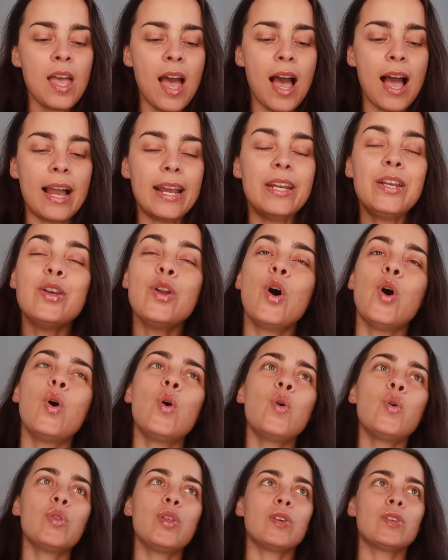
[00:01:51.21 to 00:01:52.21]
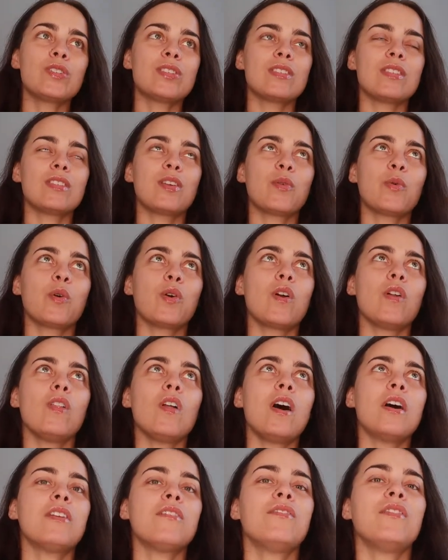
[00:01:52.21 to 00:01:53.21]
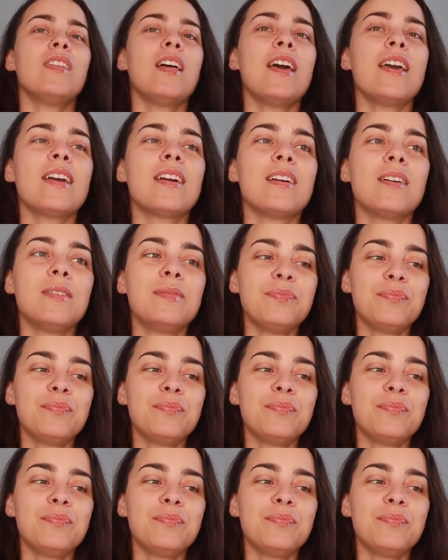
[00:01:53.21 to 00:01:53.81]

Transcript: I know there's there were a lot of like